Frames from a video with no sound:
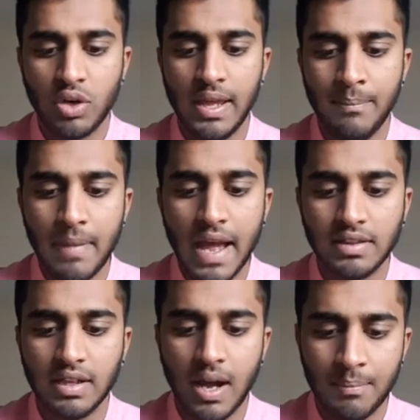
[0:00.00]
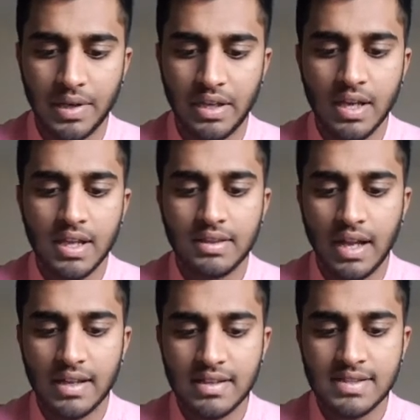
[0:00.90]
would impact the company.
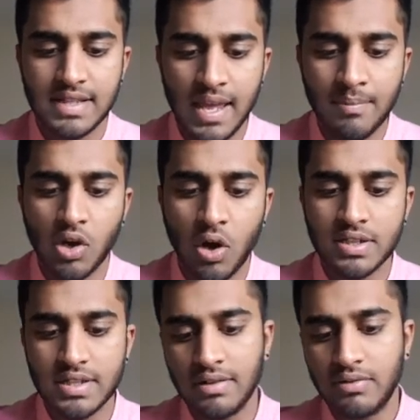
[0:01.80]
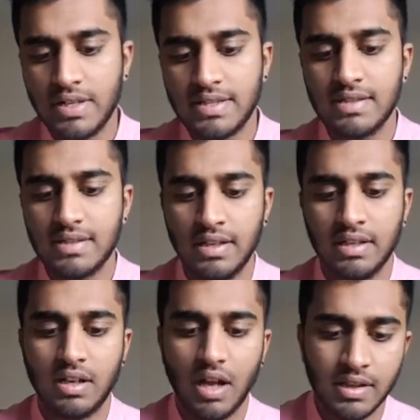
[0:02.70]
That is, labor cost increases
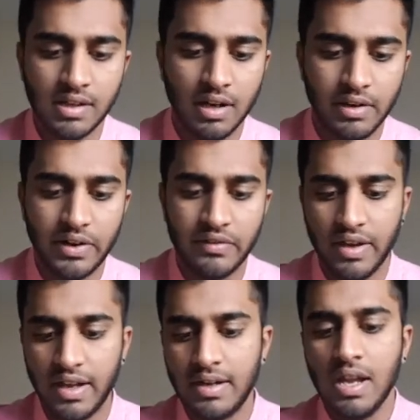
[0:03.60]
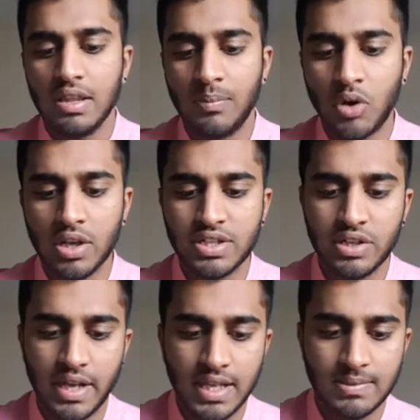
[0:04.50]
in other countries where the
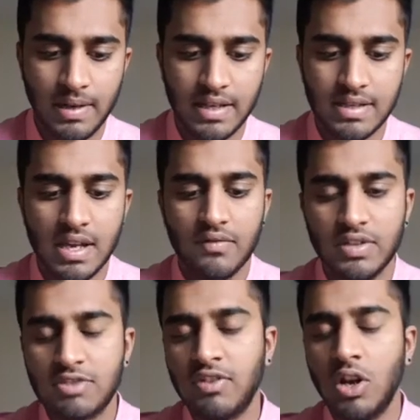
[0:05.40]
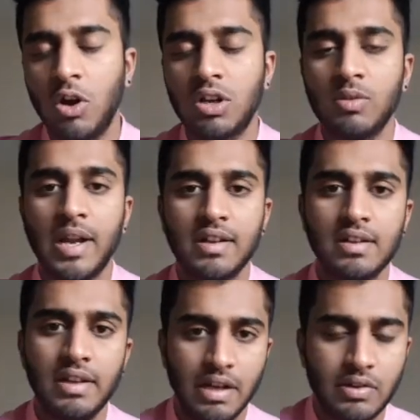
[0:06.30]
production takes place, which will
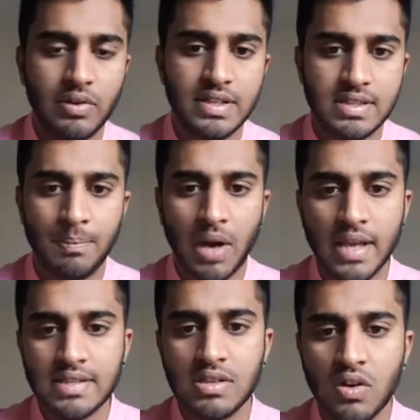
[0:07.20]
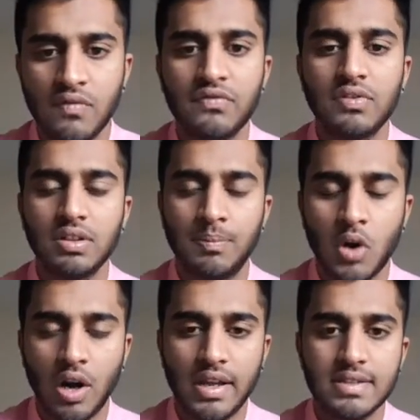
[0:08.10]
automatically increase the prices of the
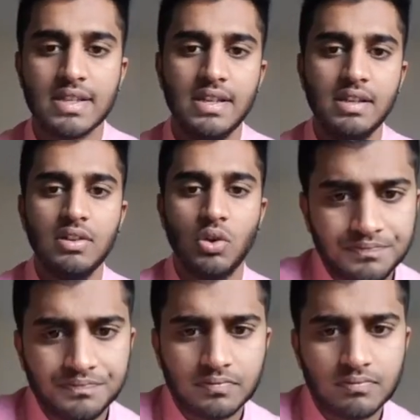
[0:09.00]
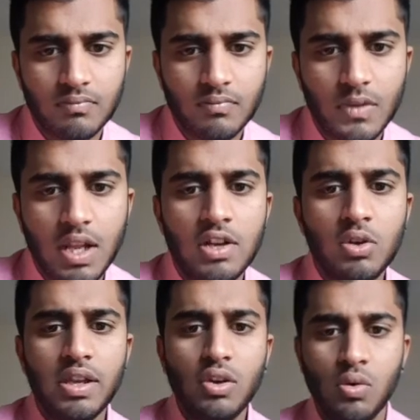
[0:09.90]
products in United Kingdom. And
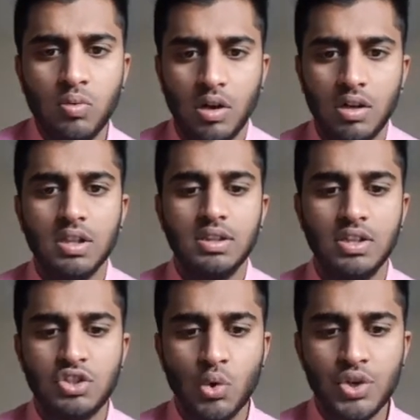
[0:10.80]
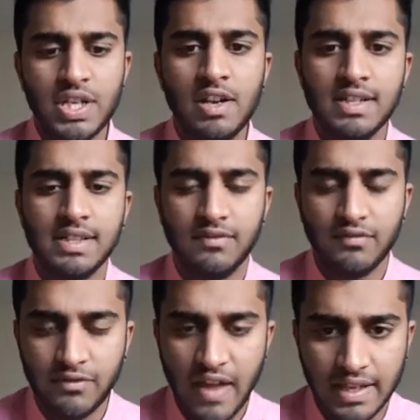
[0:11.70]
looking over the social
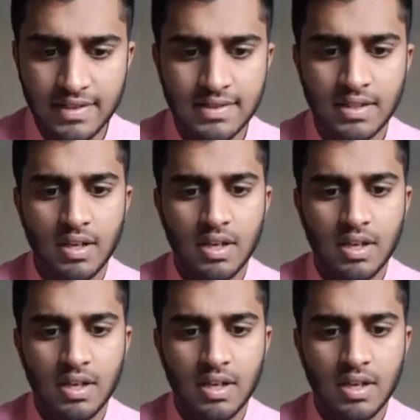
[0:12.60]
facts,